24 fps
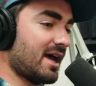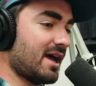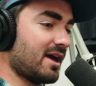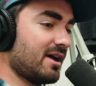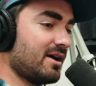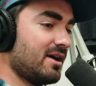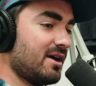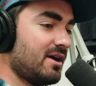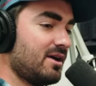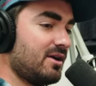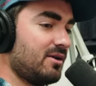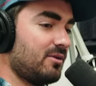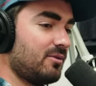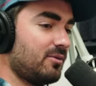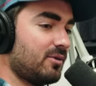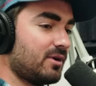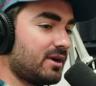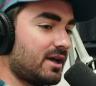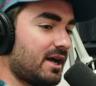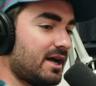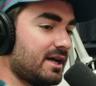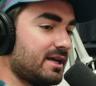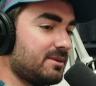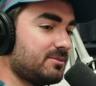that.
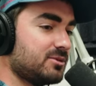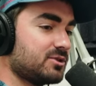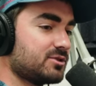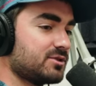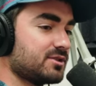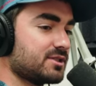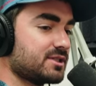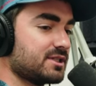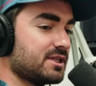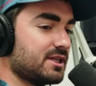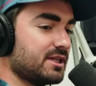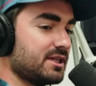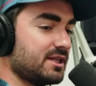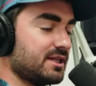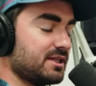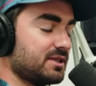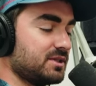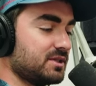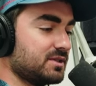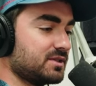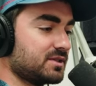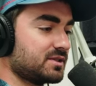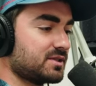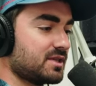What I am interested
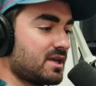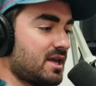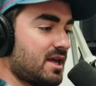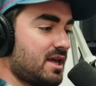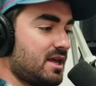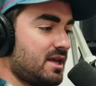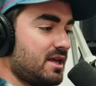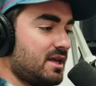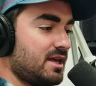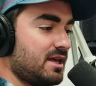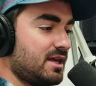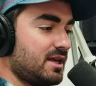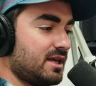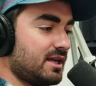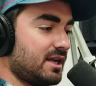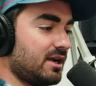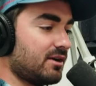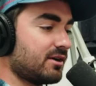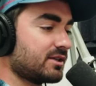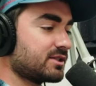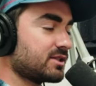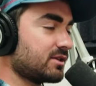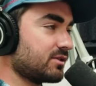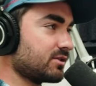in is, and
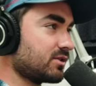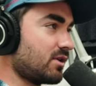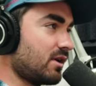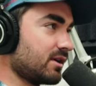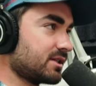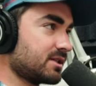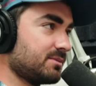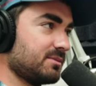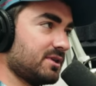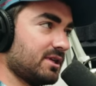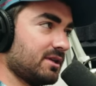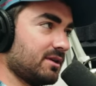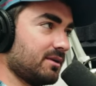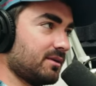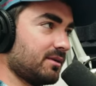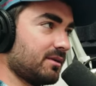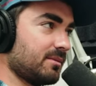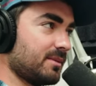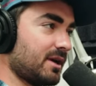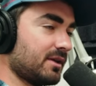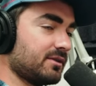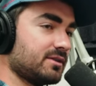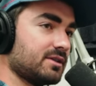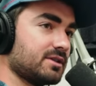Erik's talked to me
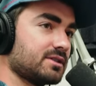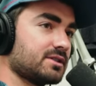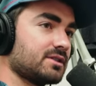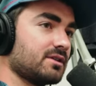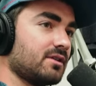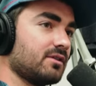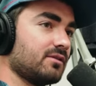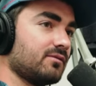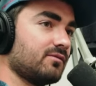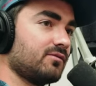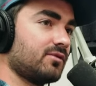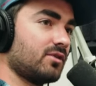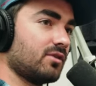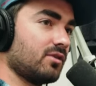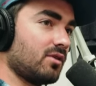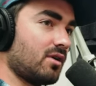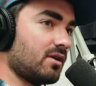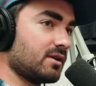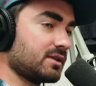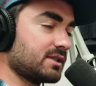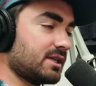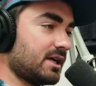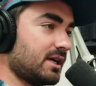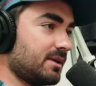about this for a
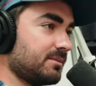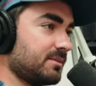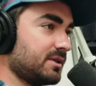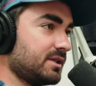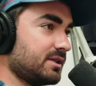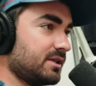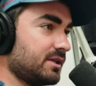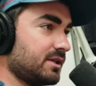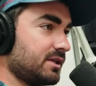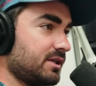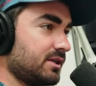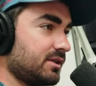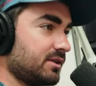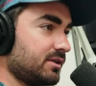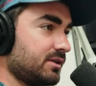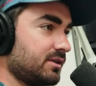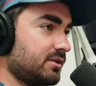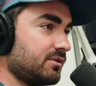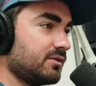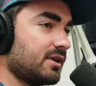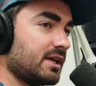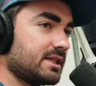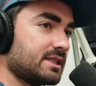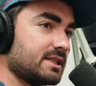long time. He, he,
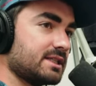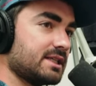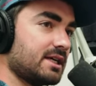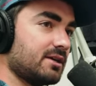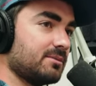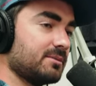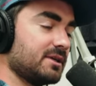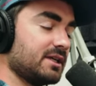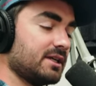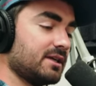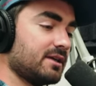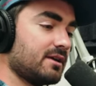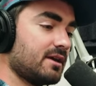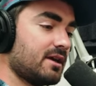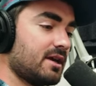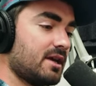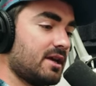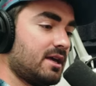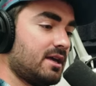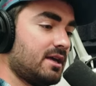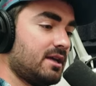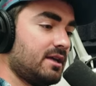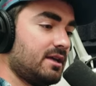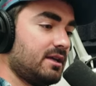you like to tell me
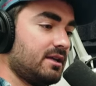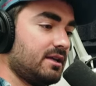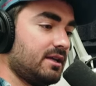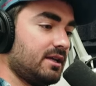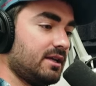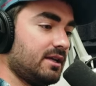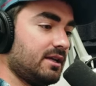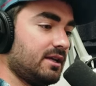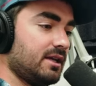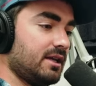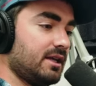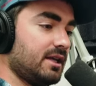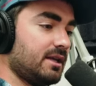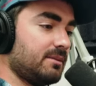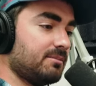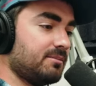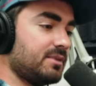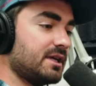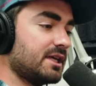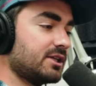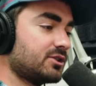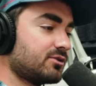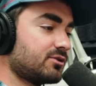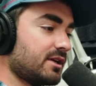in
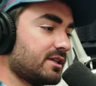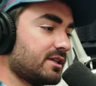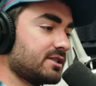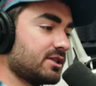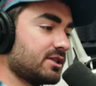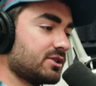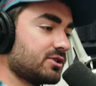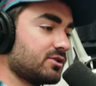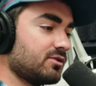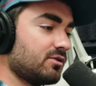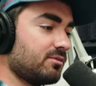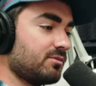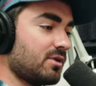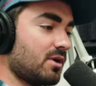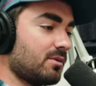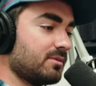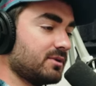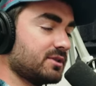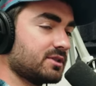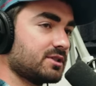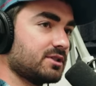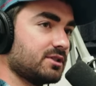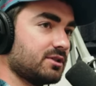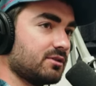big transitional
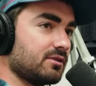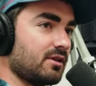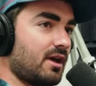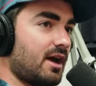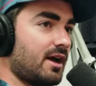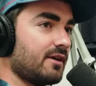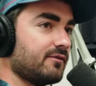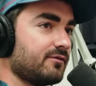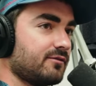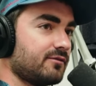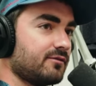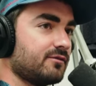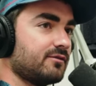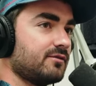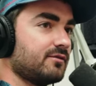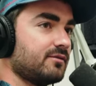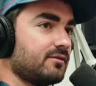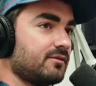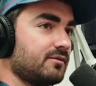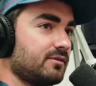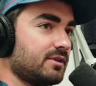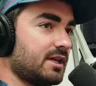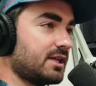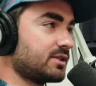moments in your life,
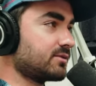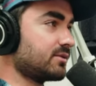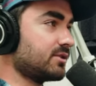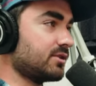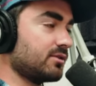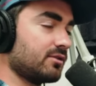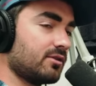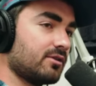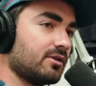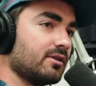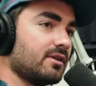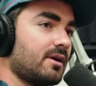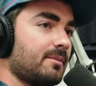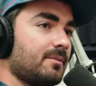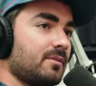that's when you learn a